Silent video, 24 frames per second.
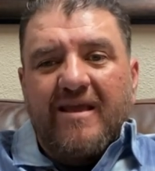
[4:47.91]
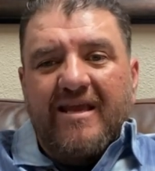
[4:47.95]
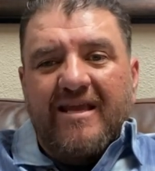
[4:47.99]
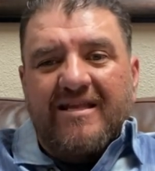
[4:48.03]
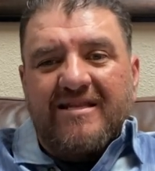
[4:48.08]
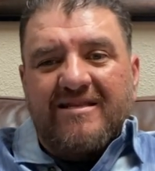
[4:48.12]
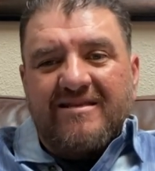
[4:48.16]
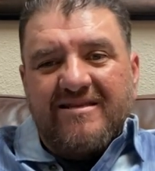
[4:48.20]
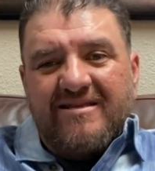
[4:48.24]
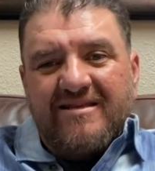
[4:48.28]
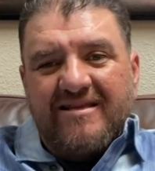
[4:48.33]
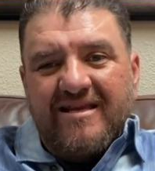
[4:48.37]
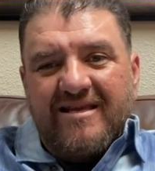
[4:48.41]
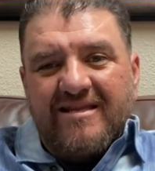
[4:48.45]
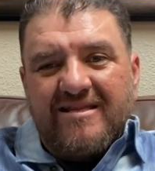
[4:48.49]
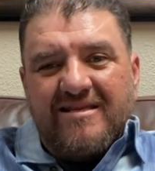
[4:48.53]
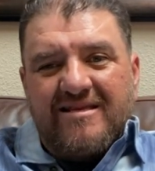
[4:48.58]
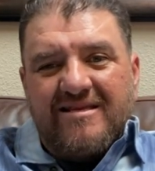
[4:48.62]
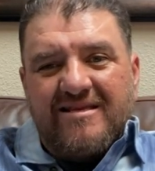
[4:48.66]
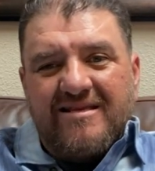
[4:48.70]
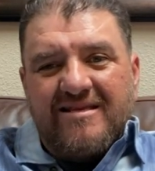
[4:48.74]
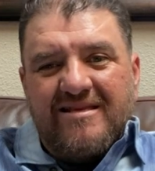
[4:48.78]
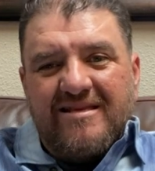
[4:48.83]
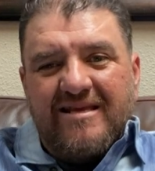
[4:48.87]

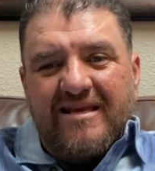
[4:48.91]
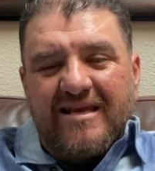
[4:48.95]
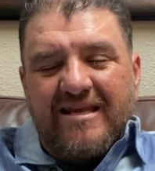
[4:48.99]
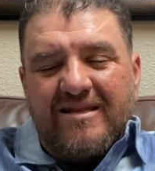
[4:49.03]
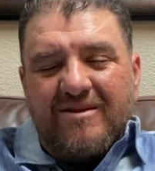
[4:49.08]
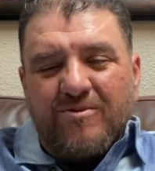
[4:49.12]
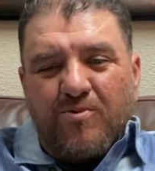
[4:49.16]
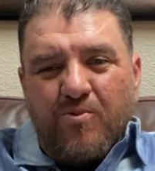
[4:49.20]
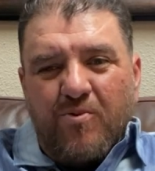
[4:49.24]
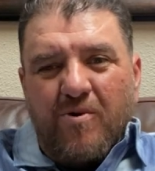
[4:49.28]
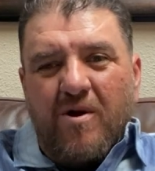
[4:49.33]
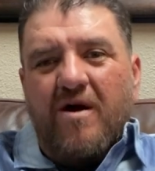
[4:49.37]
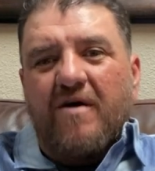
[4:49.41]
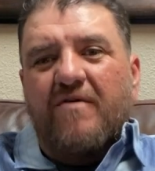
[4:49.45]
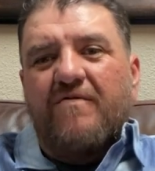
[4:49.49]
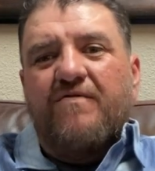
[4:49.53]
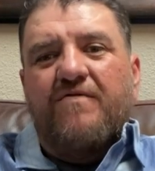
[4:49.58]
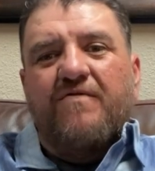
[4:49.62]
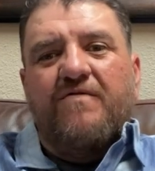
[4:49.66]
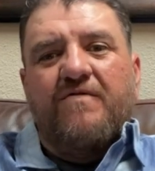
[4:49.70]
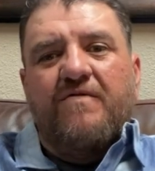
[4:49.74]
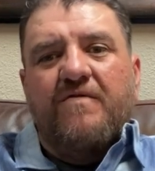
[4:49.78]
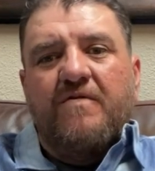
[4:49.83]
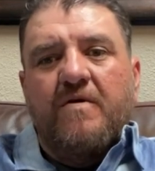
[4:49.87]
It's
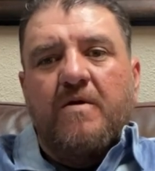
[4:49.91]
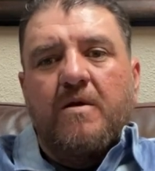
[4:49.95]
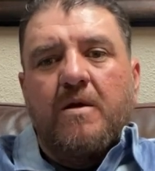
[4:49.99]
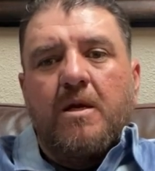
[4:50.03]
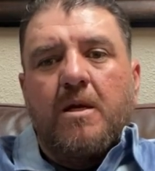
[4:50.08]
rough.